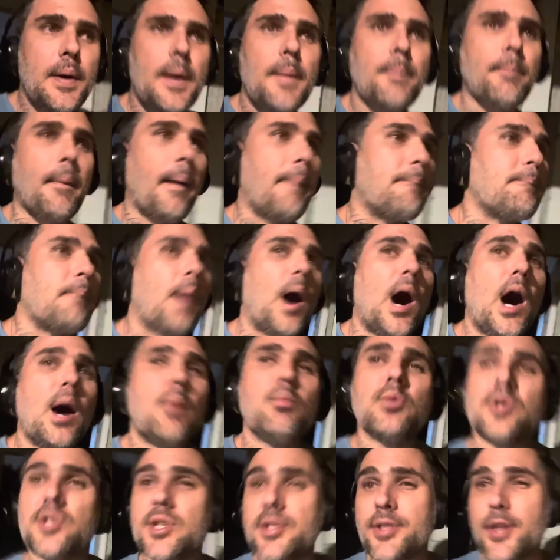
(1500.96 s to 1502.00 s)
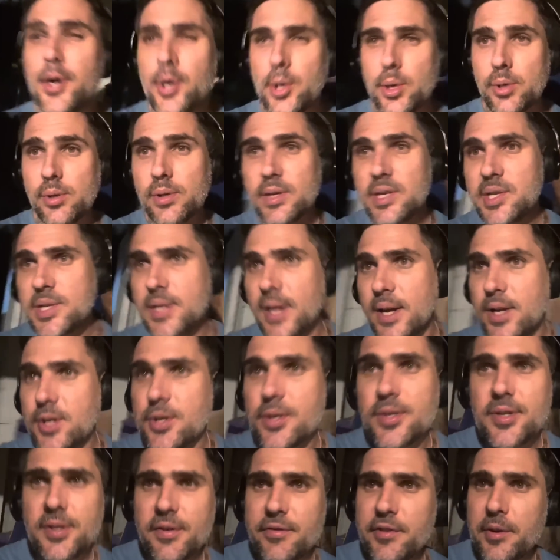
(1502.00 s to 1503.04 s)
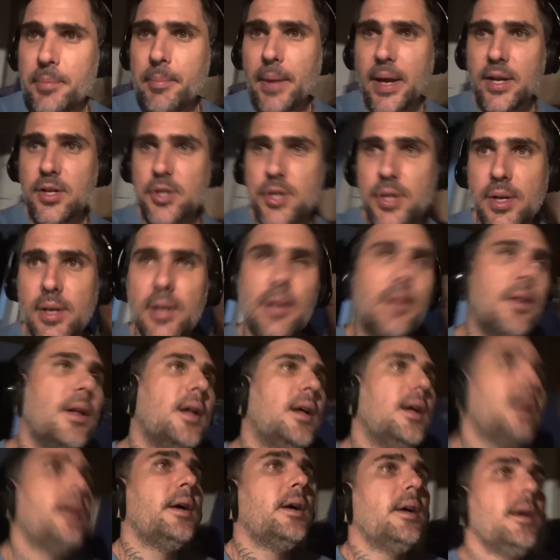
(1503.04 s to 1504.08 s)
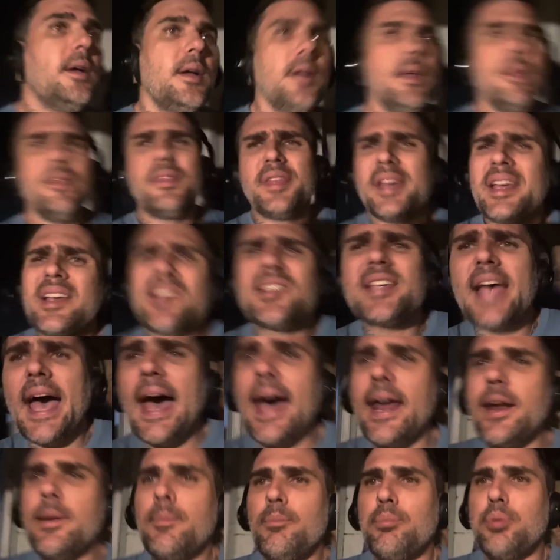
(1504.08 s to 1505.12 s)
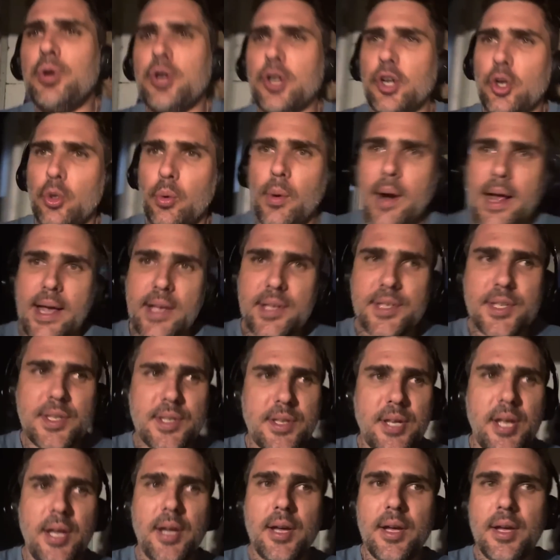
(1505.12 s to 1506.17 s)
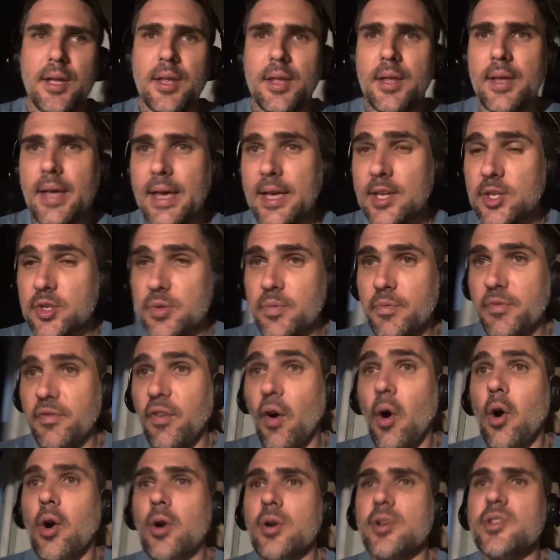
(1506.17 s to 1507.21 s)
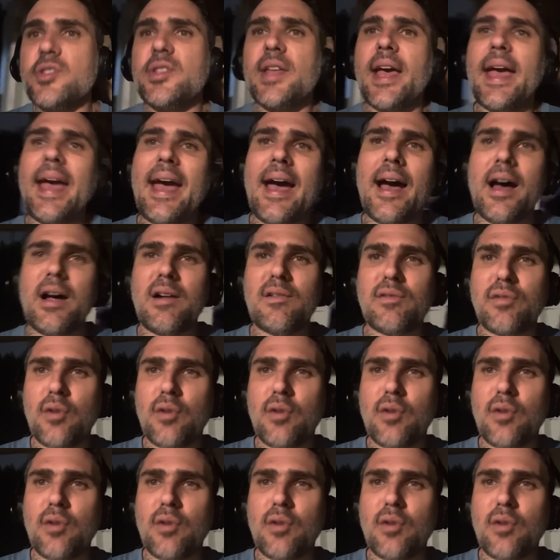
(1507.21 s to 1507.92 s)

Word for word: My mom was in the early stages of dementia. Things hadn't progressed as far as they have